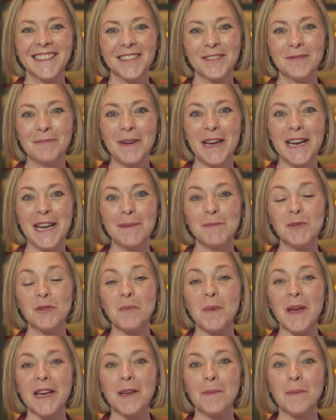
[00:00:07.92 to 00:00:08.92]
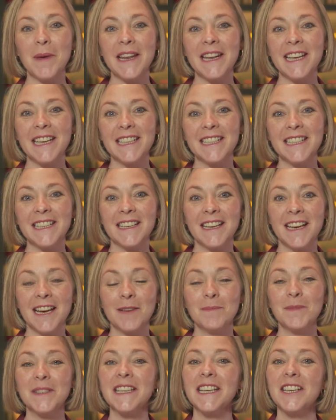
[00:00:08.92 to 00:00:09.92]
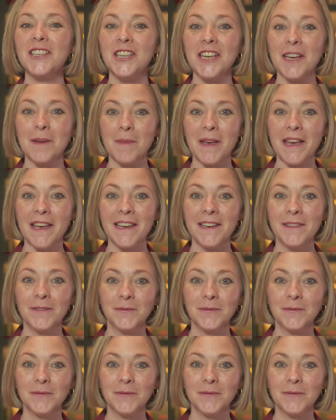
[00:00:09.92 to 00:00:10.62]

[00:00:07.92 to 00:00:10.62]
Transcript: My name's Rebecca Bennett, I'm CGMA.